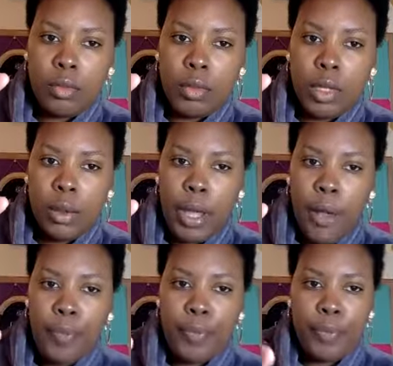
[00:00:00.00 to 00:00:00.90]
Here we go.
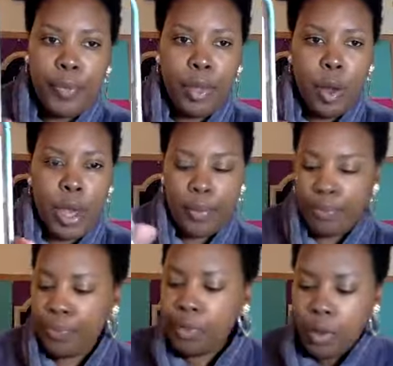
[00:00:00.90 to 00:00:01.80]
Okay.
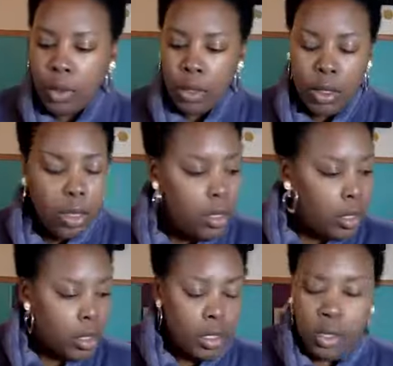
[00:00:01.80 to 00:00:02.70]

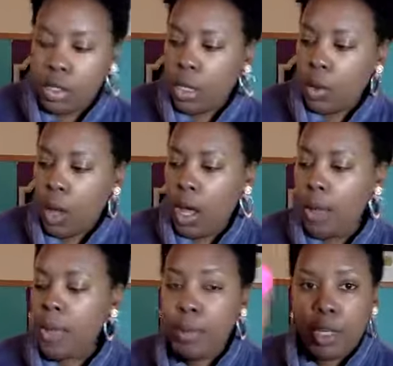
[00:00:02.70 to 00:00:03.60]
So
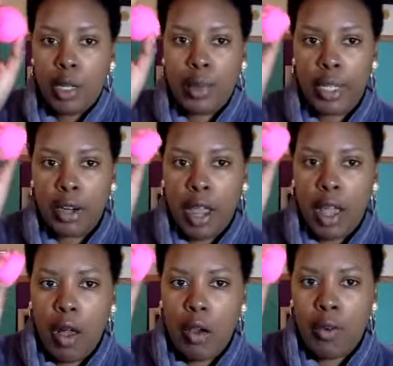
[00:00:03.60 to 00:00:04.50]
my beauty blender, I
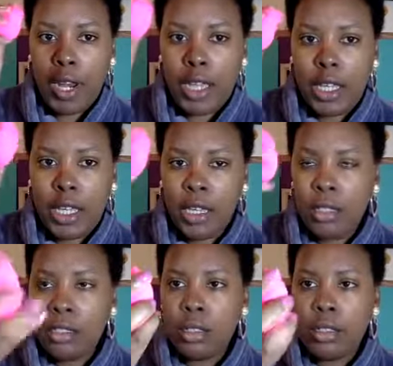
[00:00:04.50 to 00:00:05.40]
already
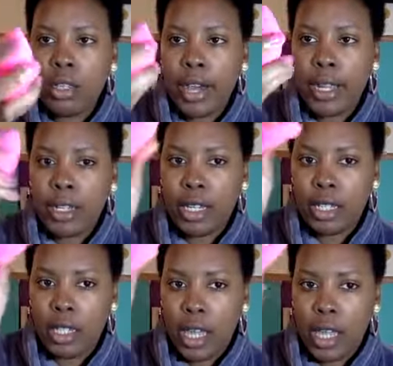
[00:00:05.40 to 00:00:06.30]
got it
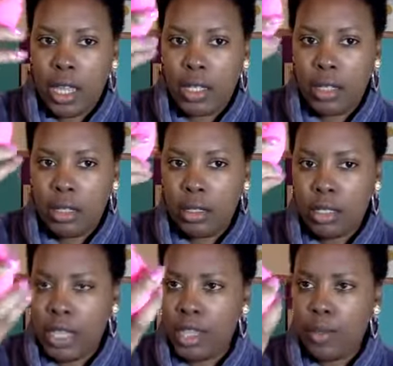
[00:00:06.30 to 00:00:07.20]
nice and
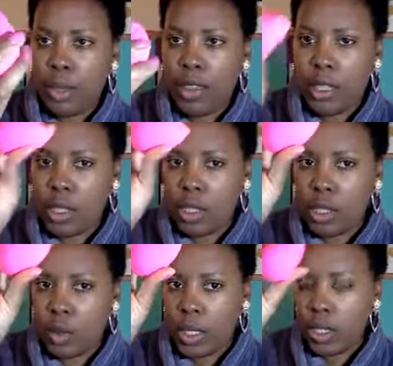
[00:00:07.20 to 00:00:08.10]
damp and then
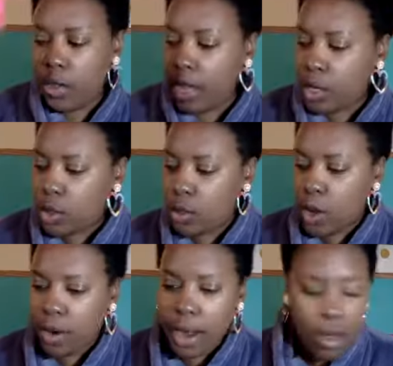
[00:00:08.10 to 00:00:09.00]
squeeze all the extra
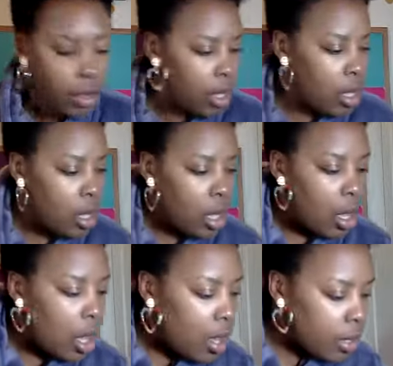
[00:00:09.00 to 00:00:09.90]
water out.
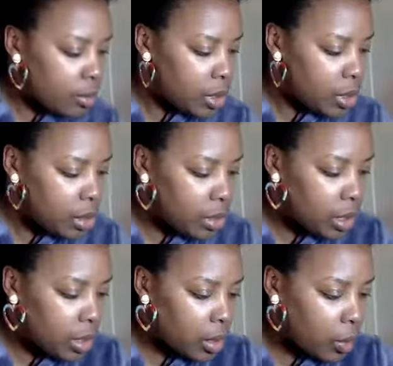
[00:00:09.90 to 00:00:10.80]
I'm
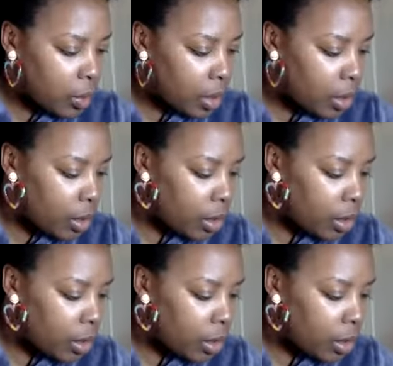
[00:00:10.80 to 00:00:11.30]
starting with,